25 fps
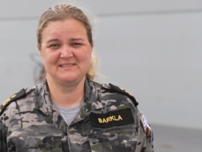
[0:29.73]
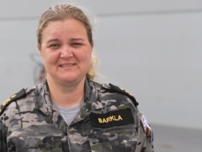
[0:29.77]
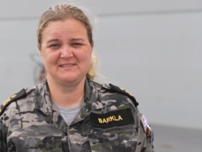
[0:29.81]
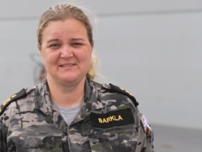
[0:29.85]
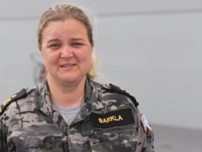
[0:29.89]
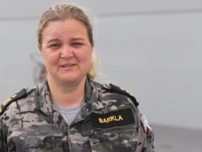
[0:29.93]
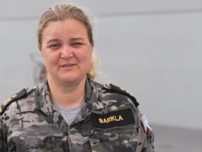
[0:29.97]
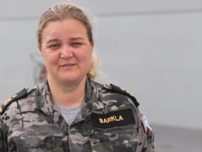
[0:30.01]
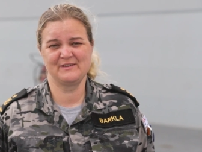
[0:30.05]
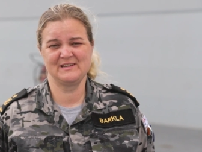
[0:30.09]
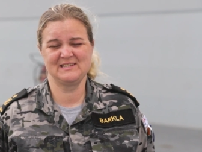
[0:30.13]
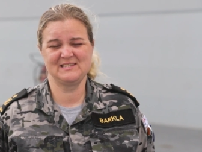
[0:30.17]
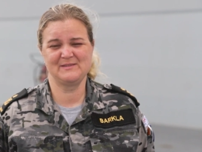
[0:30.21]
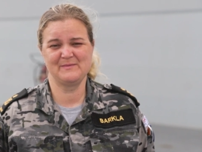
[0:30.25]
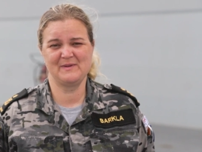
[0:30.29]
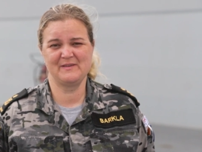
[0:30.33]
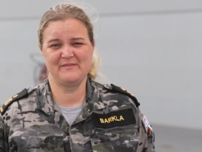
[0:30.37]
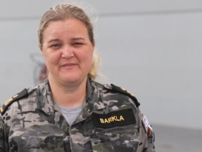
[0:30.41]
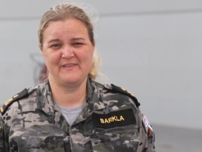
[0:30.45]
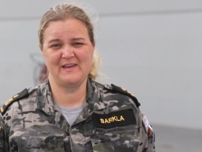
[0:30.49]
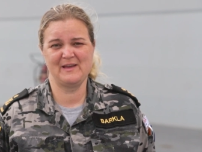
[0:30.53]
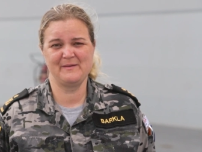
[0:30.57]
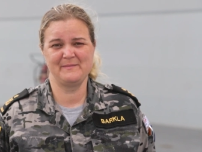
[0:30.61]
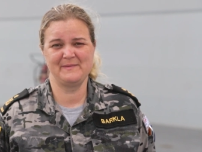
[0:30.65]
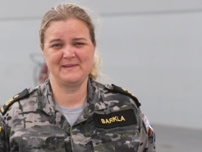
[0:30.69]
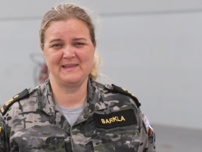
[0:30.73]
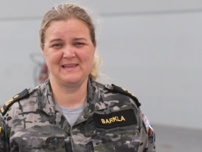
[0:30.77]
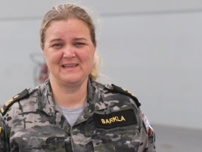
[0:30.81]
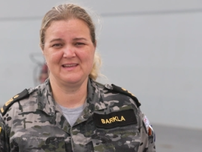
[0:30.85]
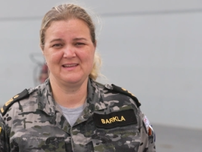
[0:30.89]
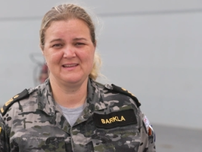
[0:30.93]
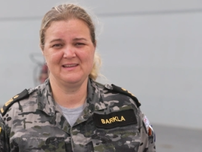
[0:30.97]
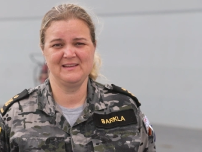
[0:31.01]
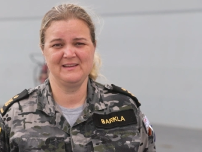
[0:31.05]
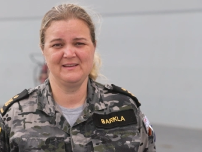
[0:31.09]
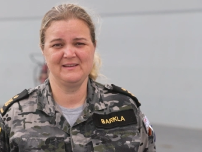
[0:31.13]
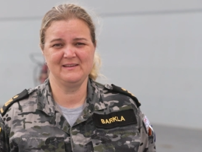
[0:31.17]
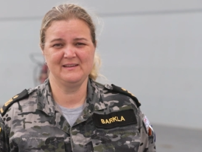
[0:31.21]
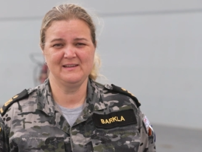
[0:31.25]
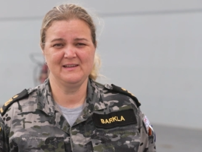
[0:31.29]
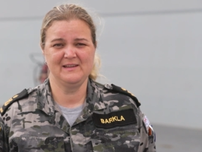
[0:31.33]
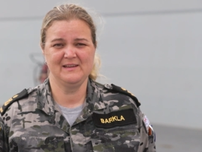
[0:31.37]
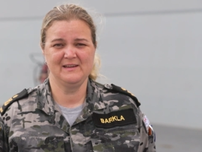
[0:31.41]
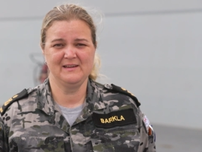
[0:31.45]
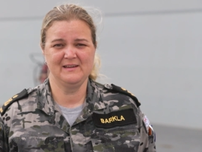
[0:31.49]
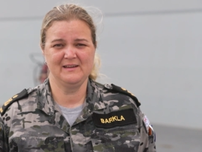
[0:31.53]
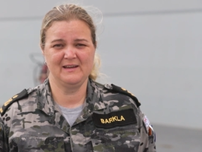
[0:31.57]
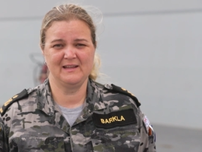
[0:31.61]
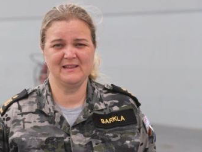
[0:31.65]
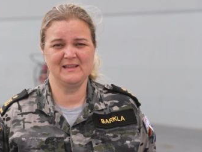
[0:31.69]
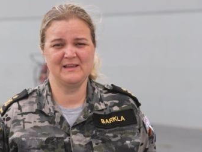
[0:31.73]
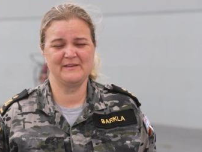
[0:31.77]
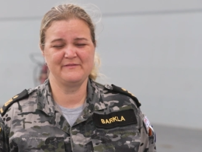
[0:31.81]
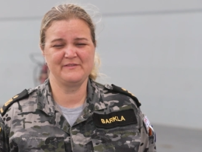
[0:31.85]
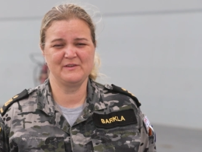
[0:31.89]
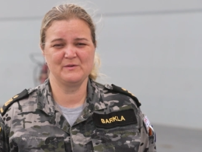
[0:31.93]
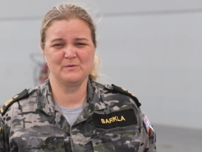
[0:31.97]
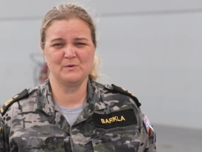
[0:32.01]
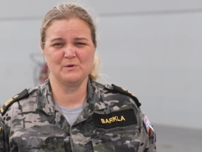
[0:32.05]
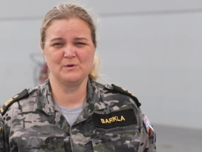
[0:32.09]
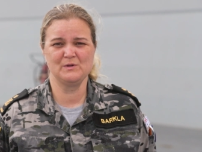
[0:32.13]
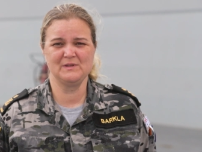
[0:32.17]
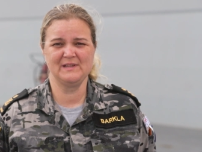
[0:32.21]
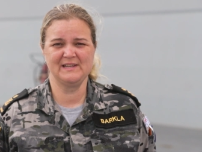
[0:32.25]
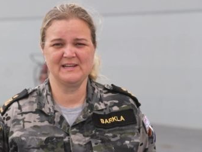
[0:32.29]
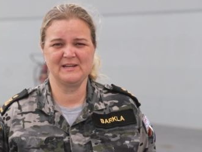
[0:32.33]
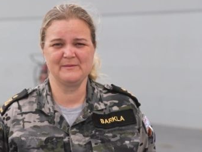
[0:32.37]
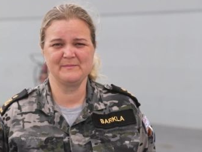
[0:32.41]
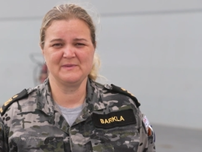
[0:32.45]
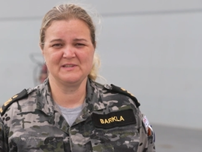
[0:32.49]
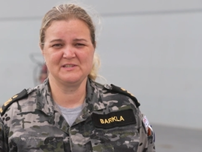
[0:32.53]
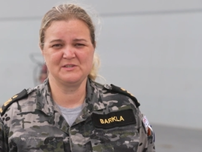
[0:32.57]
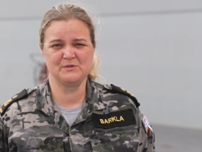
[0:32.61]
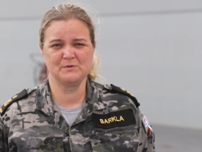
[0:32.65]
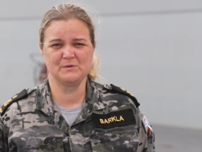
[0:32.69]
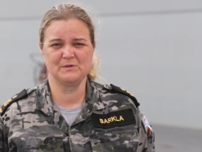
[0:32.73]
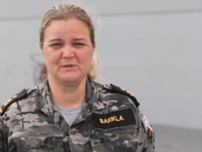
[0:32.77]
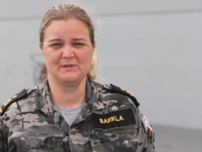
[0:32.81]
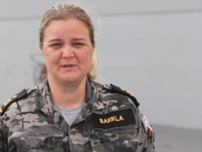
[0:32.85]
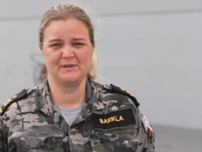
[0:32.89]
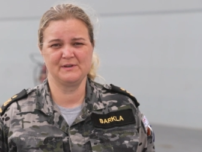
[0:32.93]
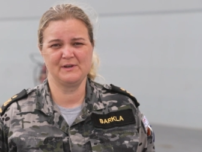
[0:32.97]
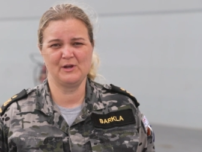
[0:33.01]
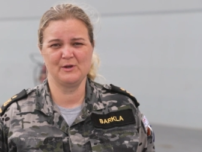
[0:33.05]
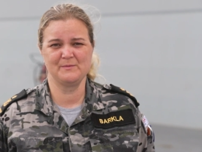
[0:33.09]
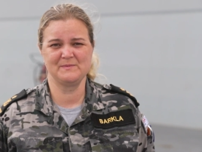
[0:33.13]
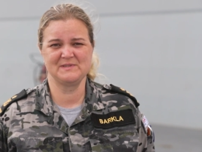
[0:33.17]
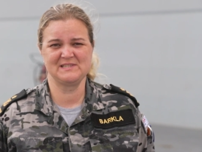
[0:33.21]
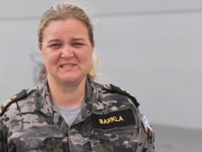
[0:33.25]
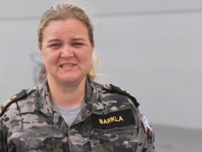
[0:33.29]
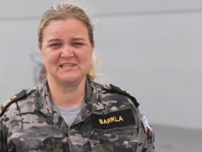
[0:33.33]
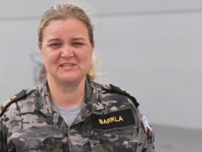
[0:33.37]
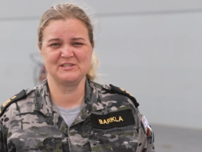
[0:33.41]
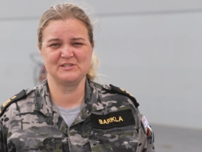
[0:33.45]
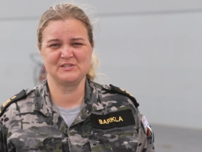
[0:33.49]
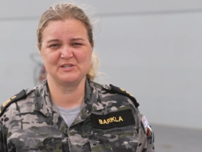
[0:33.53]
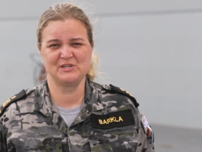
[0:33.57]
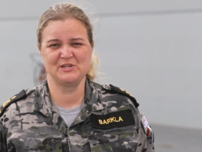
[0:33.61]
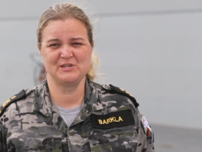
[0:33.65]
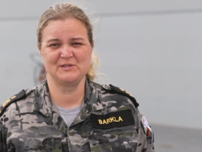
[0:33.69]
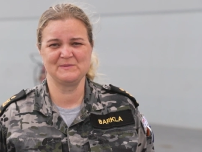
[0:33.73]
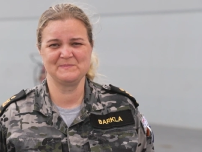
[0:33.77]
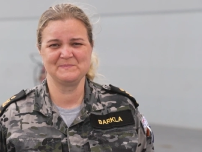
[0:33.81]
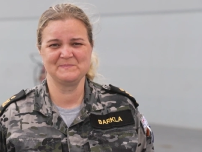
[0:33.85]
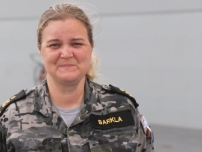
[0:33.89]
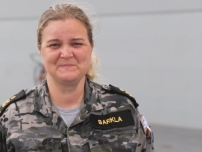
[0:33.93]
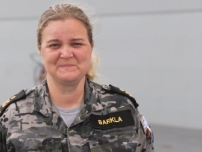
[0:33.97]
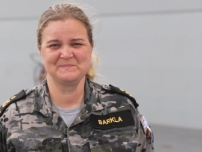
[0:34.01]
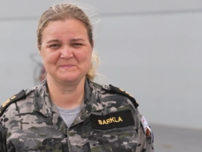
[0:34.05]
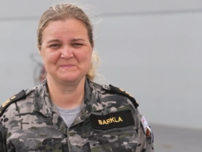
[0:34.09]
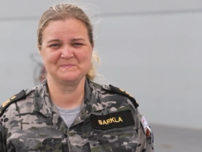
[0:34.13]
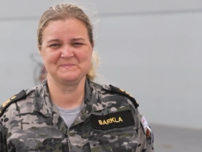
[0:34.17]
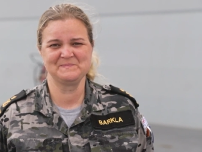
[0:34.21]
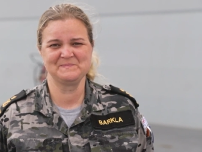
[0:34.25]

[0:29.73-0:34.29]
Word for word: To the rest of my family, I love you all and I miss you all. Hope to see you soon.